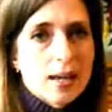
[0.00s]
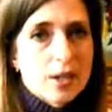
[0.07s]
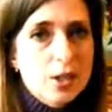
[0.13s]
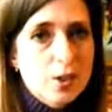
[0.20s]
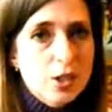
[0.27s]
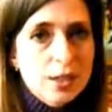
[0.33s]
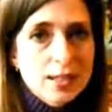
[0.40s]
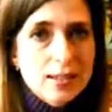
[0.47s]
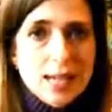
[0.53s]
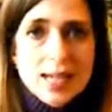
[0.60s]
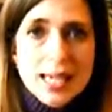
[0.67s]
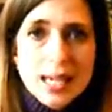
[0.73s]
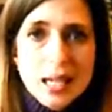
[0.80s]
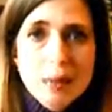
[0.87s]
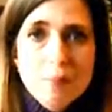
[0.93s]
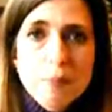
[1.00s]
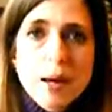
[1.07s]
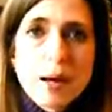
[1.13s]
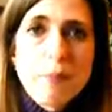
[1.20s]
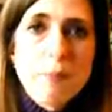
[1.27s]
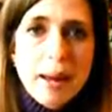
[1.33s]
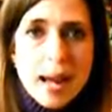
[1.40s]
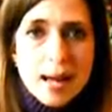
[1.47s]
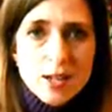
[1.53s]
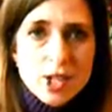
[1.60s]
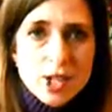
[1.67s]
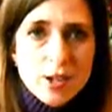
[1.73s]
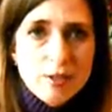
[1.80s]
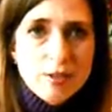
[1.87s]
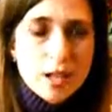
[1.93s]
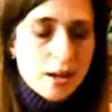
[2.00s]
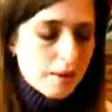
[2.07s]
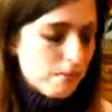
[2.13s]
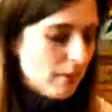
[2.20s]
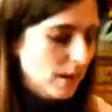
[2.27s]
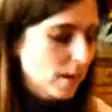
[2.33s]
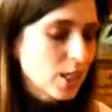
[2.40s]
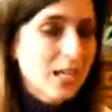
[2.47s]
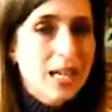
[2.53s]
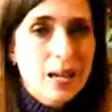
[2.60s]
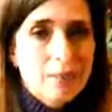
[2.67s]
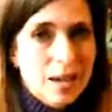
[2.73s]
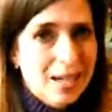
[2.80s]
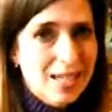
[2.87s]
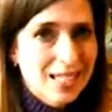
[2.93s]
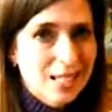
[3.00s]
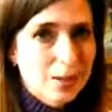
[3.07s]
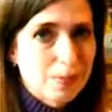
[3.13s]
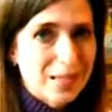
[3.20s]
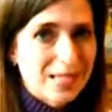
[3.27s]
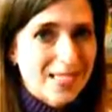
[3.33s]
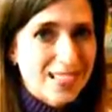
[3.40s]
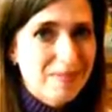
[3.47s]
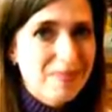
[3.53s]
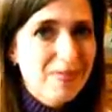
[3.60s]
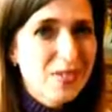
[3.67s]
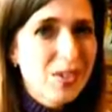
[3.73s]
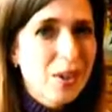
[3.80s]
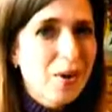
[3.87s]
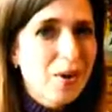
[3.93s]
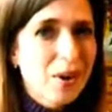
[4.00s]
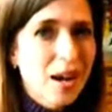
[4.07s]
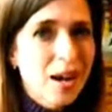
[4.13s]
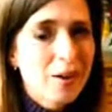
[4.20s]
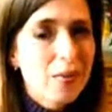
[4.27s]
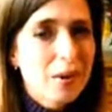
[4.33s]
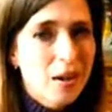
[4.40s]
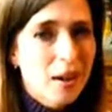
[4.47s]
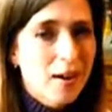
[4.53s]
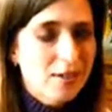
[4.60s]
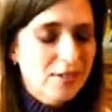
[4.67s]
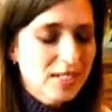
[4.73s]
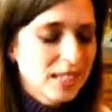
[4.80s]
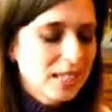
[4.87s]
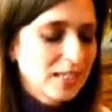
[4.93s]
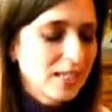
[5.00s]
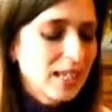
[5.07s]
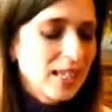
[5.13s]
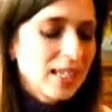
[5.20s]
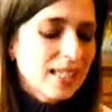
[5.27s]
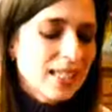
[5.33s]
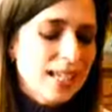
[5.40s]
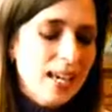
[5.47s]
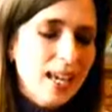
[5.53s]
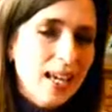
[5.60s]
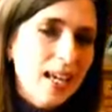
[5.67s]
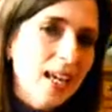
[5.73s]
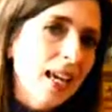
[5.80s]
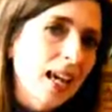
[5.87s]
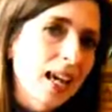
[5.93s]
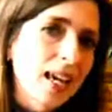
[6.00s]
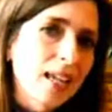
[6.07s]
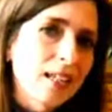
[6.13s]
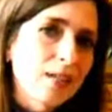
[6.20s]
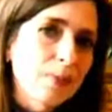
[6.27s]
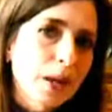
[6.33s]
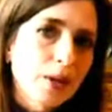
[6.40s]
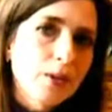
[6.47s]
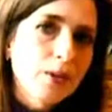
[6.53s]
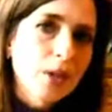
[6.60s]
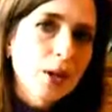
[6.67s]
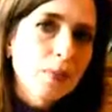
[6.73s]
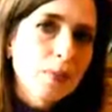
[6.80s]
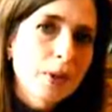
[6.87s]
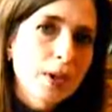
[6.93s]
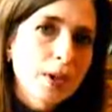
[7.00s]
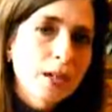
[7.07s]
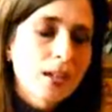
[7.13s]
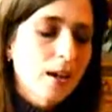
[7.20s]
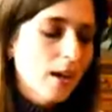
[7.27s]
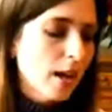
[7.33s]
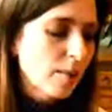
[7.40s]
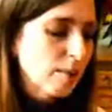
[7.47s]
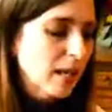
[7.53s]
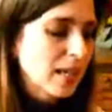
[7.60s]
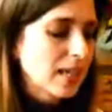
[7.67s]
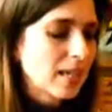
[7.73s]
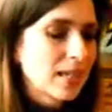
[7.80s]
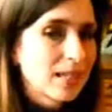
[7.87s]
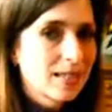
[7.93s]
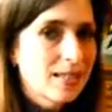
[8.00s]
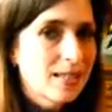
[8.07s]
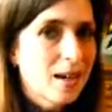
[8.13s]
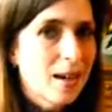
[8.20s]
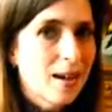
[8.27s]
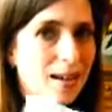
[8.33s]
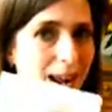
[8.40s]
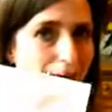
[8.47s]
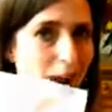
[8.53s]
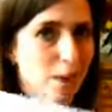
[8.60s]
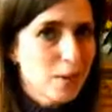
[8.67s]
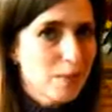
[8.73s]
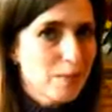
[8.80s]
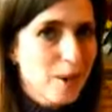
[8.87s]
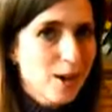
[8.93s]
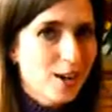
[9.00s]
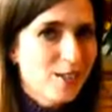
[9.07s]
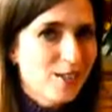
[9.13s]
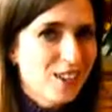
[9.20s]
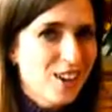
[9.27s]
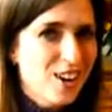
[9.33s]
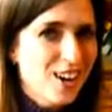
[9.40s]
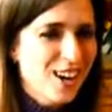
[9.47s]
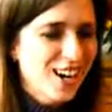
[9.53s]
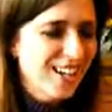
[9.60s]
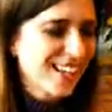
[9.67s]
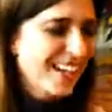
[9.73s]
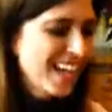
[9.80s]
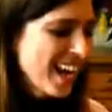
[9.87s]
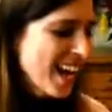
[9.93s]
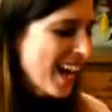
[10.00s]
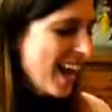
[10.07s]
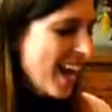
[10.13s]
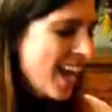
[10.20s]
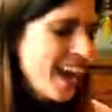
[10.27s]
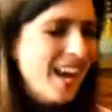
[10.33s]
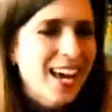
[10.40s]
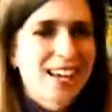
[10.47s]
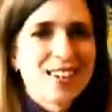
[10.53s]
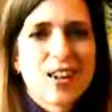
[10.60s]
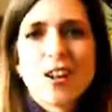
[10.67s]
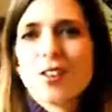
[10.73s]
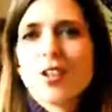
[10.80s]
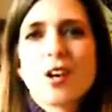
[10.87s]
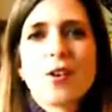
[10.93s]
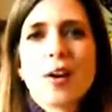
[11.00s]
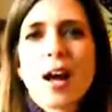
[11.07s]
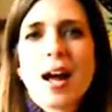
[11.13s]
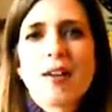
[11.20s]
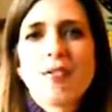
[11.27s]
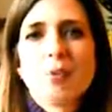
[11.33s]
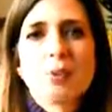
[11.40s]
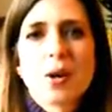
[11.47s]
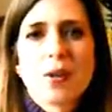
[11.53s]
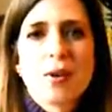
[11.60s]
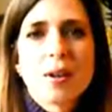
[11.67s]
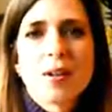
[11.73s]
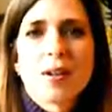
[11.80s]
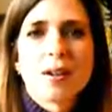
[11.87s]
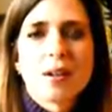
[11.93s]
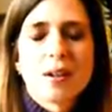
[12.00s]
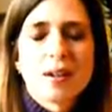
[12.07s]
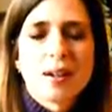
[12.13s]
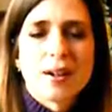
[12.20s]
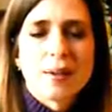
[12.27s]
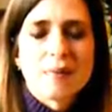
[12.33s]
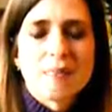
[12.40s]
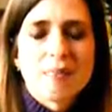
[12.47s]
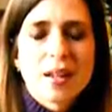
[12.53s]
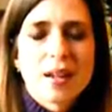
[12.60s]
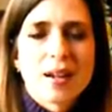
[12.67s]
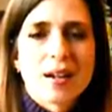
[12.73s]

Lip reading: usually is I keep a batch of them to keep my kids busy. So I will often take a spiral notebook and I'll have my kids cut out part of the card, and I'll have them go on a